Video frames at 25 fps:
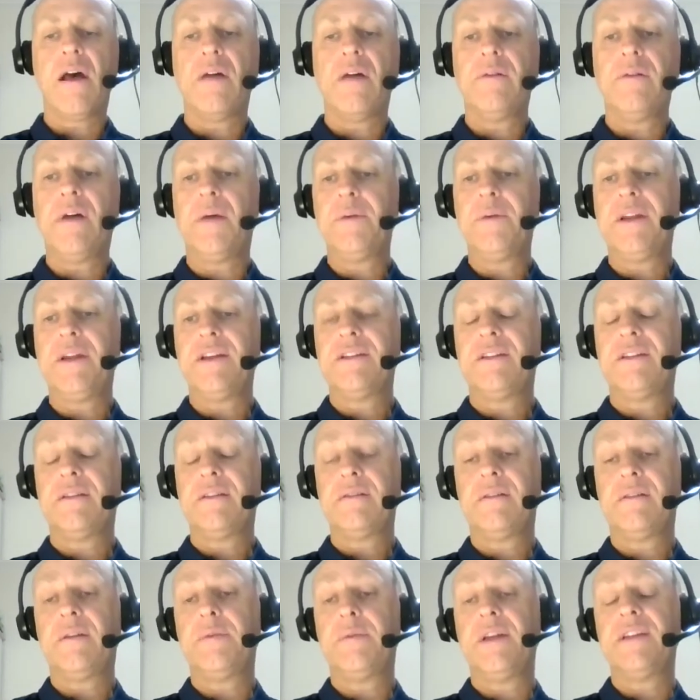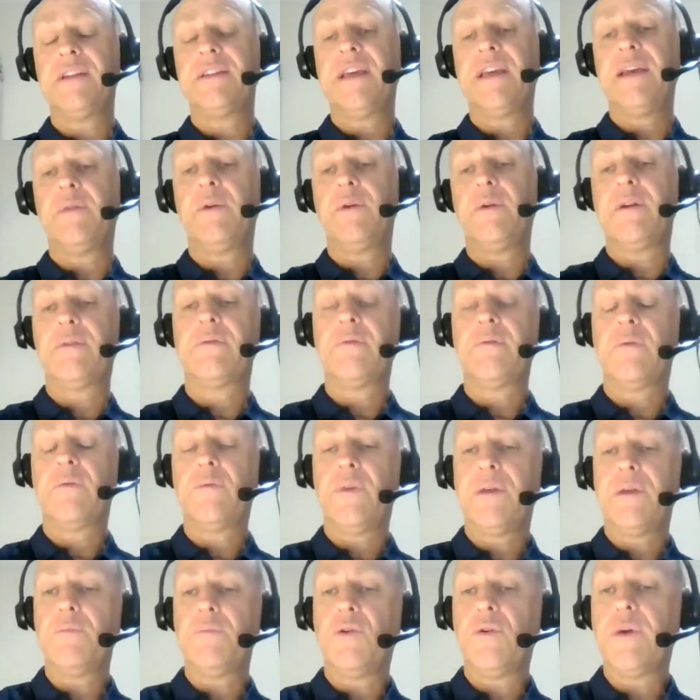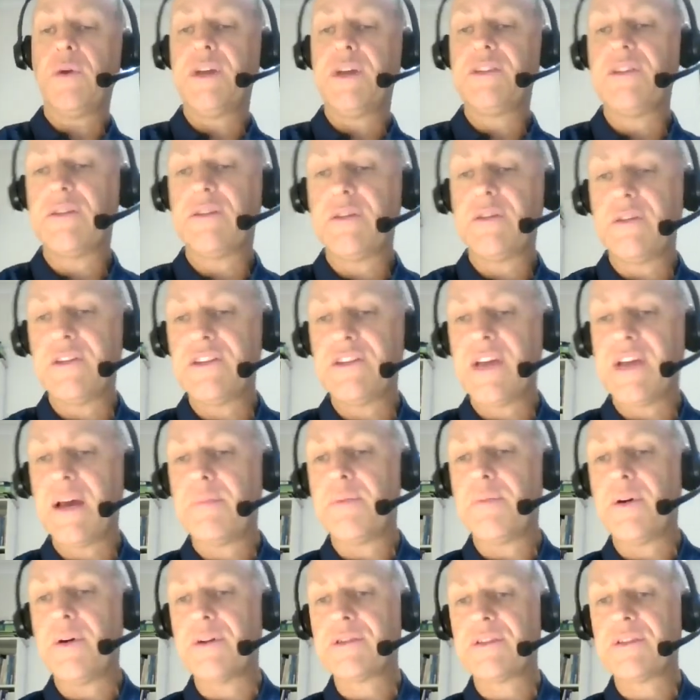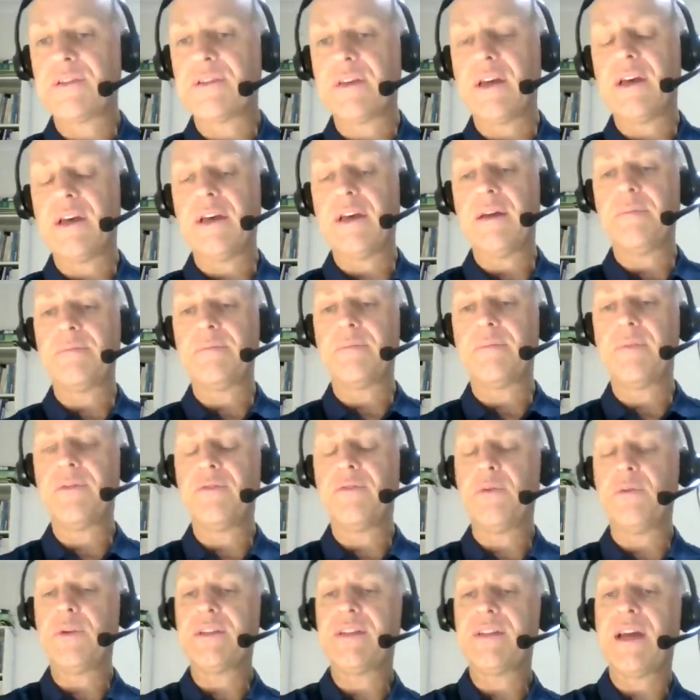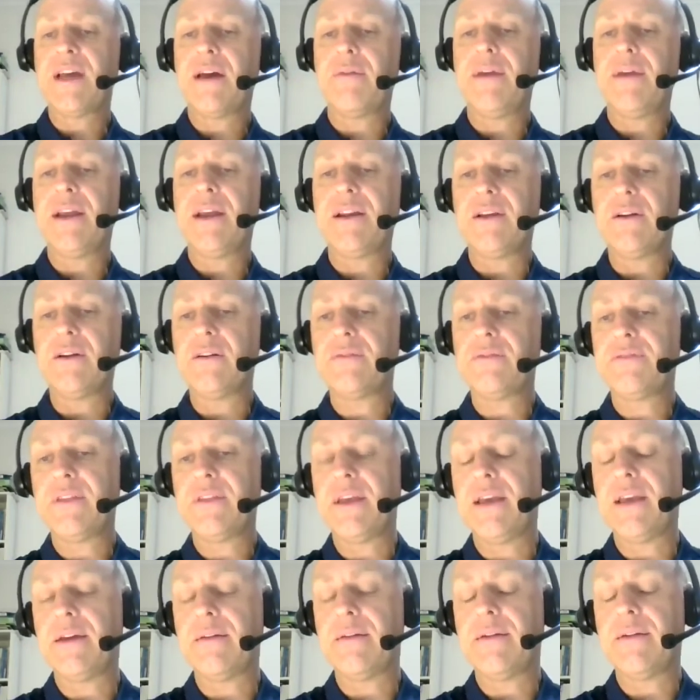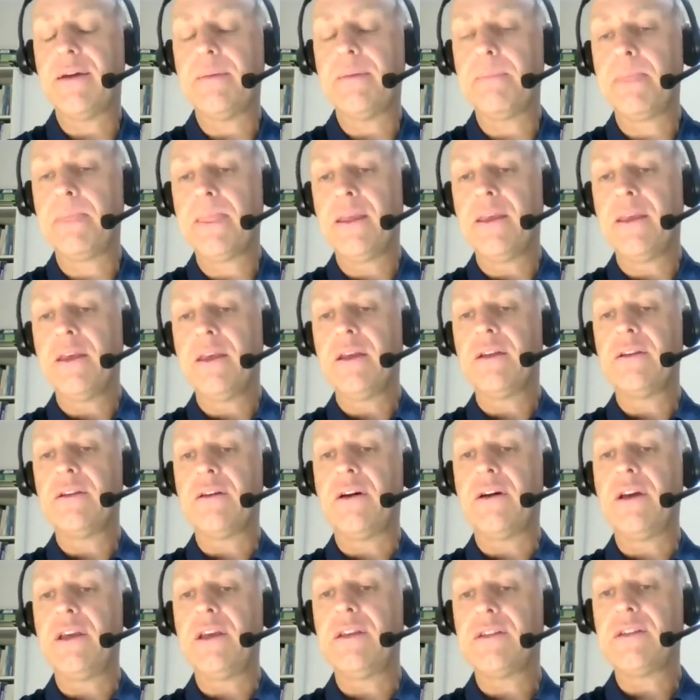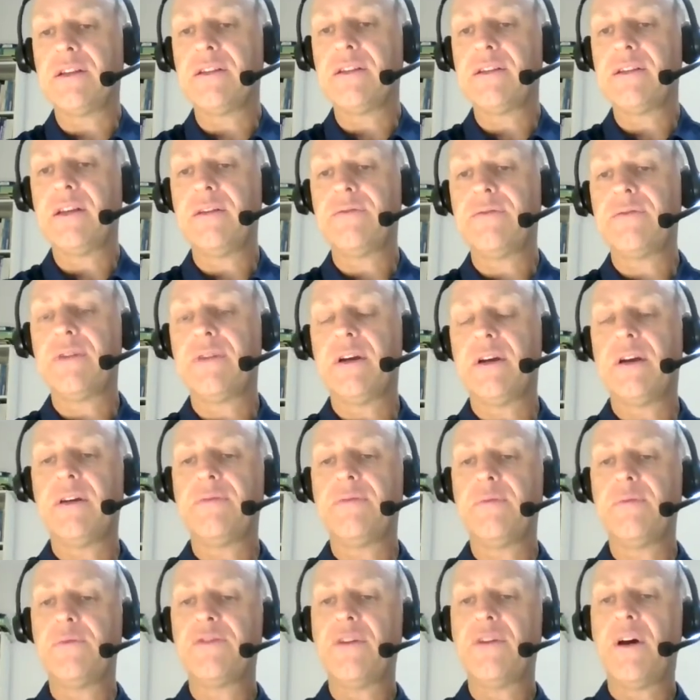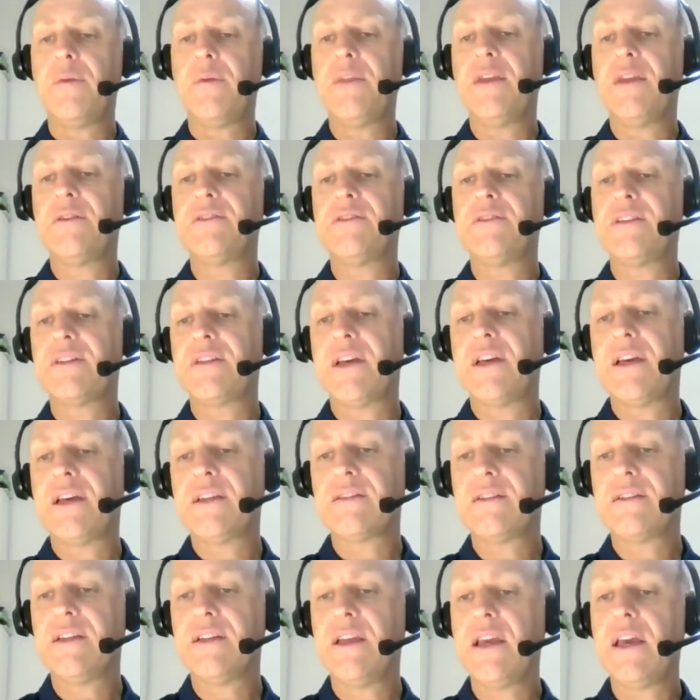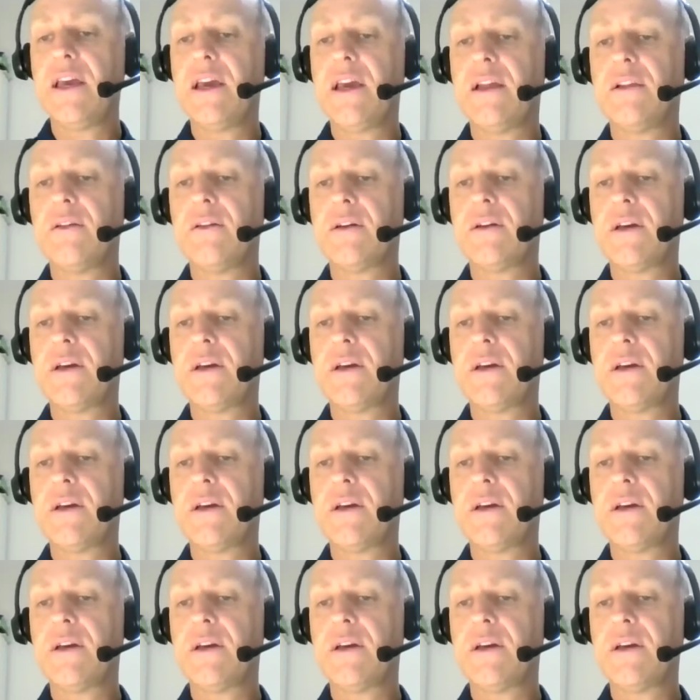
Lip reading: I'm going to take one more question through the chat box before we start rounding off there. Di, you can see from Simon there, has just asked, look,